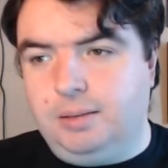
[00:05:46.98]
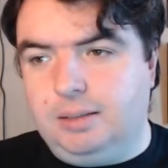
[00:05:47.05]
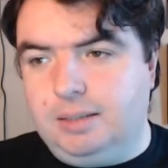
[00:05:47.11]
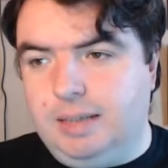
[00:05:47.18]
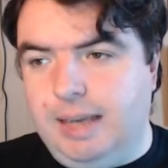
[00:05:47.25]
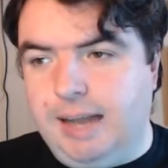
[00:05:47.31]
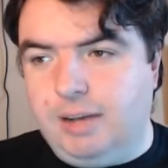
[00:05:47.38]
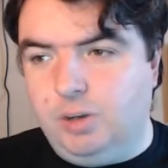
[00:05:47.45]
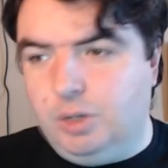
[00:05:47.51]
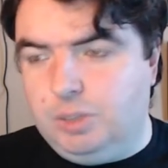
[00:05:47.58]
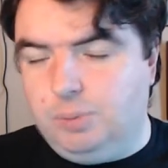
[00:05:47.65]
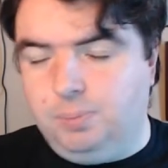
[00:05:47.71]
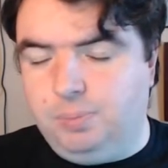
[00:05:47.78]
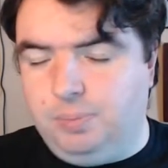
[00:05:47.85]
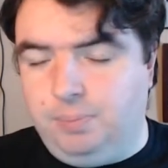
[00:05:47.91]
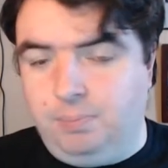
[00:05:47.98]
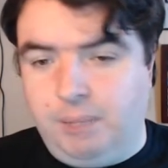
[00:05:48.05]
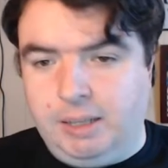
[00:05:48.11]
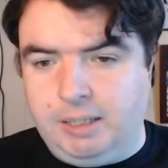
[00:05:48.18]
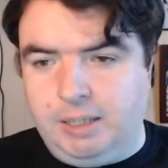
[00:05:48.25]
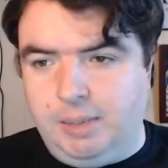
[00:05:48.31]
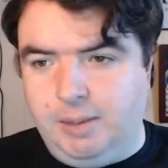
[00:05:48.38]
Keanu has
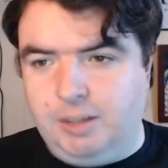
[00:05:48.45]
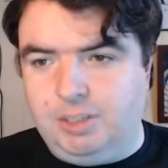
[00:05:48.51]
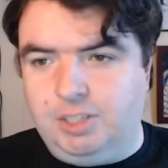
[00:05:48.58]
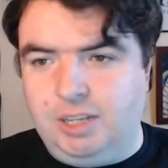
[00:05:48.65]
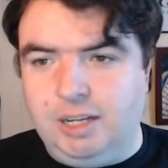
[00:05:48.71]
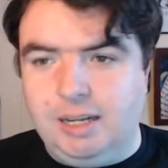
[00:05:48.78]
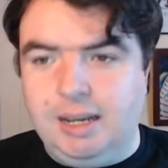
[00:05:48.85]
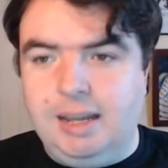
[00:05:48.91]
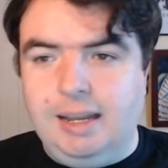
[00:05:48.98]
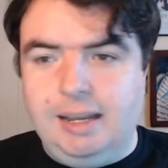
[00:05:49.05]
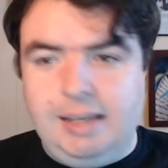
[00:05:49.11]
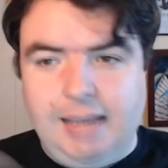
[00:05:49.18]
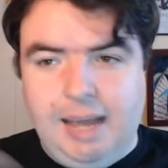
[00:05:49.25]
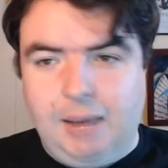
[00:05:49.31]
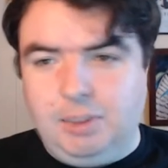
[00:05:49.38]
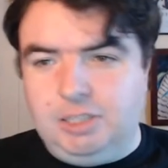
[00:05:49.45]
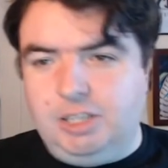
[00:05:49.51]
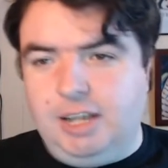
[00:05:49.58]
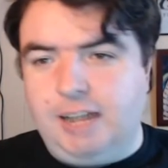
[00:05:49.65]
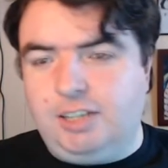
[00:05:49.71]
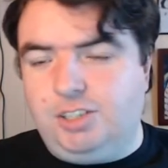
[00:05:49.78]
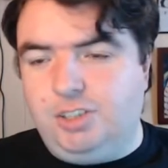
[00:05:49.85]
basically come out and said, yeah, I was
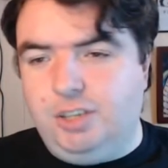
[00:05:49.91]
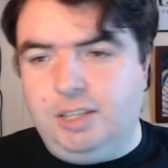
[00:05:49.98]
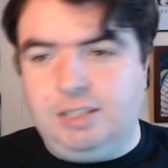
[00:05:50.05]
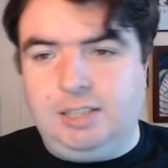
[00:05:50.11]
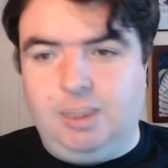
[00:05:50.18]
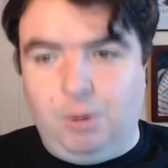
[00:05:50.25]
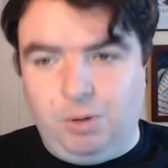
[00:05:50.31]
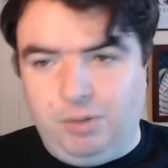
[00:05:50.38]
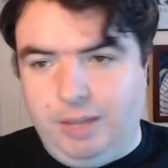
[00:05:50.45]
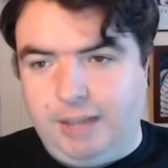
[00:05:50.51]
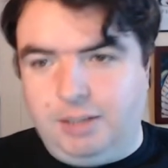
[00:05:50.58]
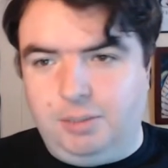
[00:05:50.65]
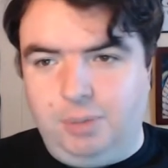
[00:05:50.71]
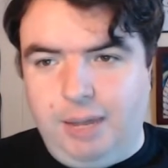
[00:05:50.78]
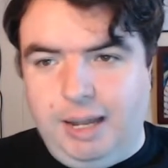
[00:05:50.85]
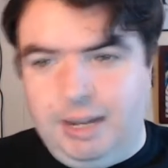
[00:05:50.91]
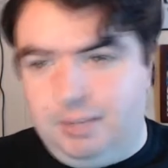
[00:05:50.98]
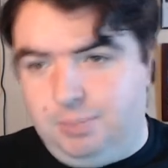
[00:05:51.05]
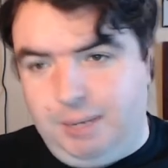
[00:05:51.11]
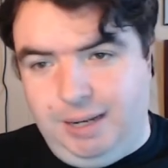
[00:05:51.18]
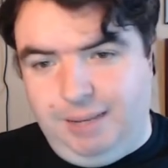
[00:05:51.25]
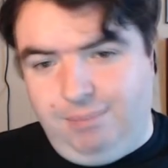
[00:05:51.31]
attached to this, I would have liked to play it,
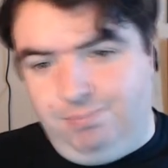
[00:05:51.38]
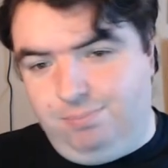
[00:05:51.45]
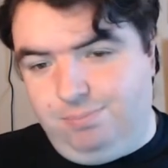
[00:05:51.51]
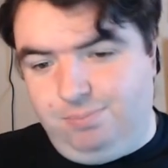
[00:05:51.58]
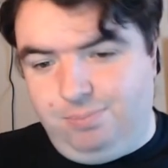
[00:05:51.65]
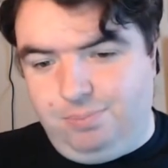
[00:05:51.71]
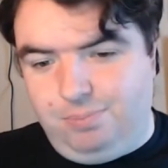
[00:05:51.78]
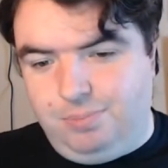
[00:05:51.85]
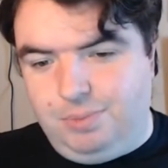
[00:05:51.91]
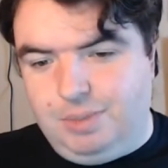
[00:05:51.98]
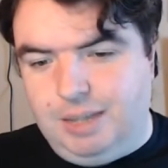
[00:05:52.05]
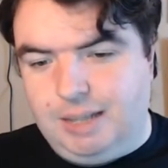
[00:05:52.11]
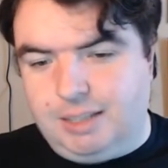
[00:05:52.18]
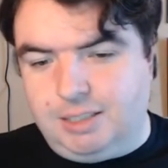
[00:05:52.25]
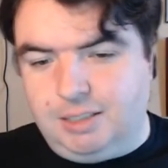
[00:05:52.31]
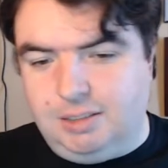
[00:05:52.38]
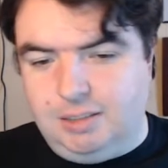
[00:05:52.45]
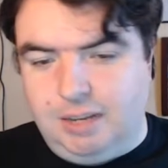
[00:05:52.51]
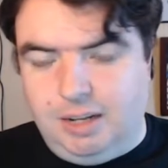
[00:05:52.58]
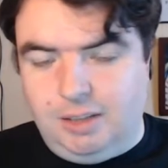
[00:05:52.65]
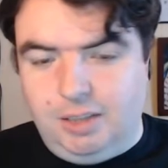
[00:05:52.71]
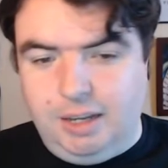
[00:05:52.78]
but that's
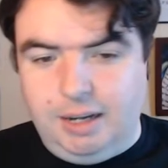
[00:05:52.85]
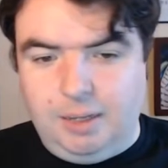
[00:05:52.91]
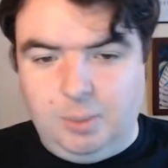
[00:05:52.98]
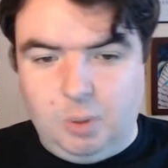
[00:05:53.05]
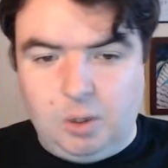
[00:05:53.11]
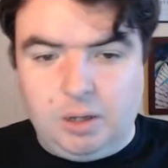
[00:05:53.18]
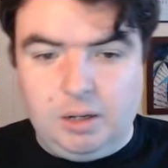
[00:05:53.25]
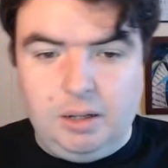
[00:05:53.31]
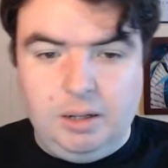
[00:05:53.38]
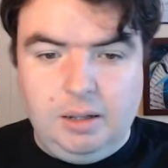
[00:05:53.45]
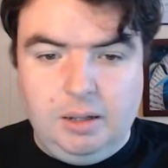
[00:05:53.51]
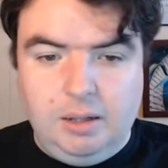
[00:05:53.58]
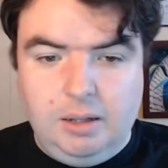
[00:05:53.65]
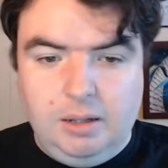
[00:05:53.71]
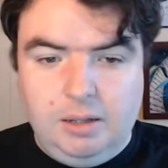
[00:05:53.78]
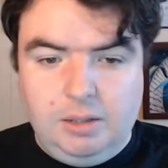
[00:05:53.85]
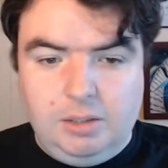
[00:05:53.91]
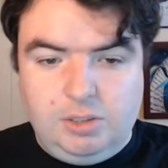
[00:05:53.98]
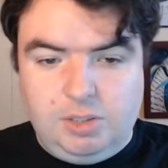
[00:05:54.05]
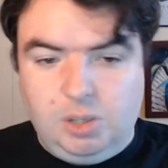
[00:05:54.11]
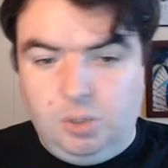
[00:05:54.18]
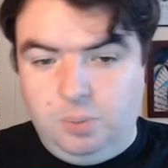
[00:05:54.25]
not a thing anymore.
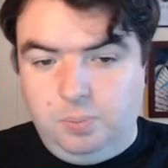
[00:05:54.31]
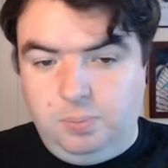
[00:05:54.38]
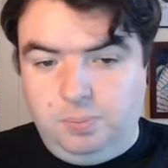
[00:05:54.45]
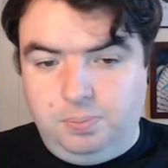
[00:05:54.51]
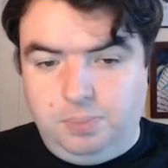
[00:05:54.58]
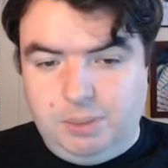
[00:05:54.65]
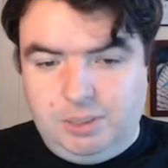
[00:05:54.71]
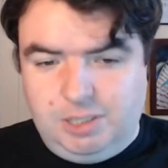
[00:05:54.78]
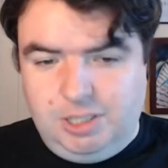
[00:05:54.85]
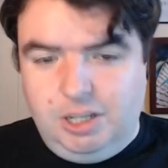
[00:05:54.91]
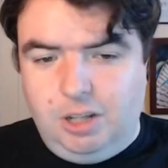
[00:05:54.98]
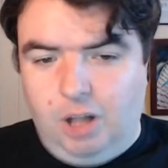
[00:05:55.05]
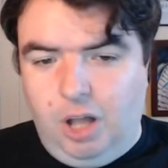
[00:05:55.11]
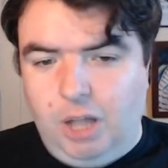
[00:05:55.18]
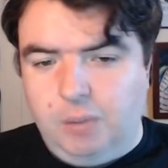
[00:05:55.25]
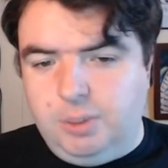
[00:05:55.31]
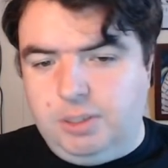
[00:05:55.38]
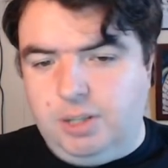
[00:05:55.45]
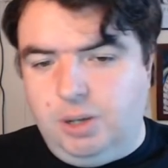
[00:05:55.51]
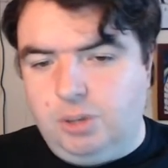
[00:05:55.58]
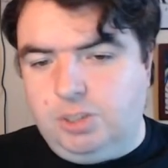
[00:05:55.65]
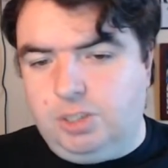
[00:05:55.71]
But still, Hollywood
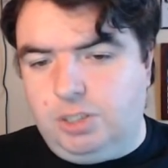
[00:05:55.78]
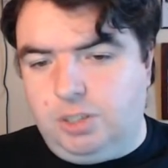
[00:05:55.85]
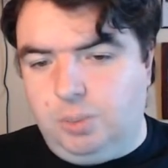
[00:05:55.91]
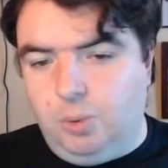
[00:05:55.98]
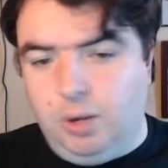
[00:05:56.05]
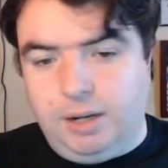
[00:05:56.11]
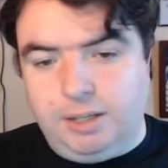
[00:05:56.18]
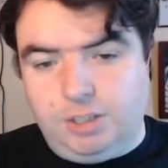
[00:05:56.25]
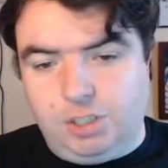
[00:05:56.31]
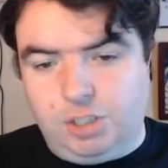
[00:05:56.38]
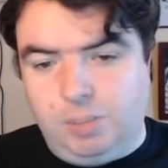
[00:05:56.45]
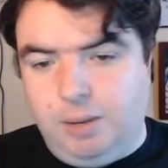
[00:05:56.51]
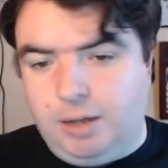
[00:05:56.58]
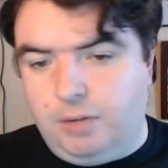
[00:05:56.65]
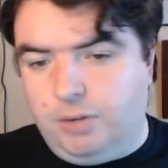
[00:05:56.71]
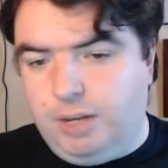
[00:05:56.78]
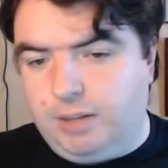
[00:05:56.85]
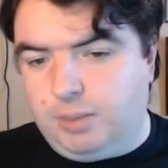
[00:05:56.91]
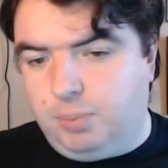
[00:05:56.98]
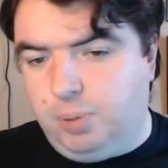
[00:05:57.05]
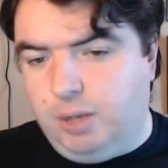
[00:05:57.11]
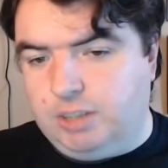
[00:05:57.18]
knows this can work, it's just a matter of getting
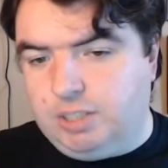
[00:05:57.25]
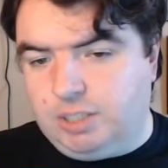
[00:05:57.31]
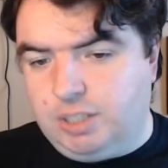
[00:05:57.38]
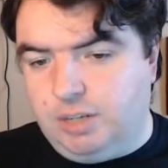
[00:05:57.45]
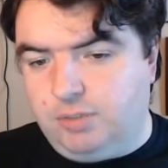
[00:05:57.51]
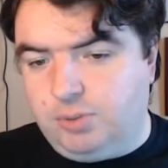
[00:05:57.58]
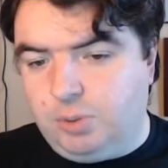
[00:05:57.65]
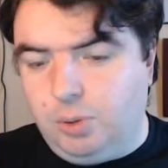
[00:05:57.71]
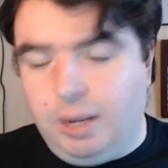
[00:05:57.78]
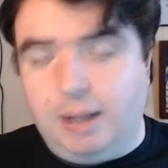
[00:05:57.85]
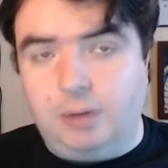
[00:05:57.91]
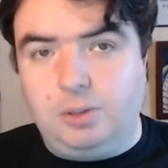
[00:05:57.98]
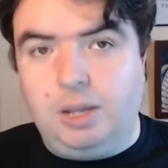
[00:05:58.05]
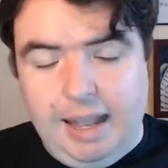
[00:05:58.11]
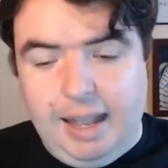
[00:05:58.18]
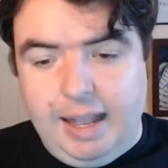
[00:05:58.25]
the project off the ground.